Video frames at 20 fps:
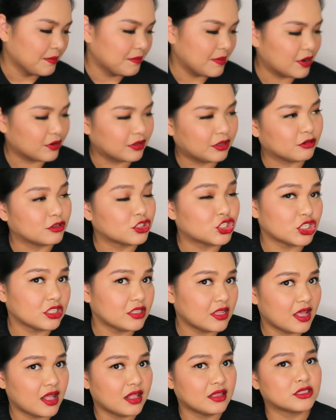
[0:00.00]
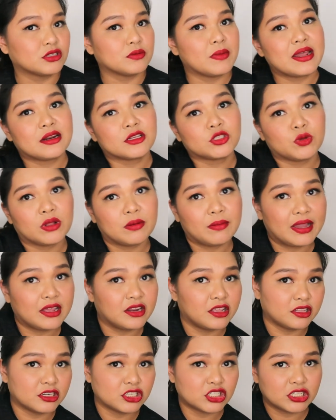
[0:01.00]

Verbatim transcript: meron akong Chanel, so might as well buy another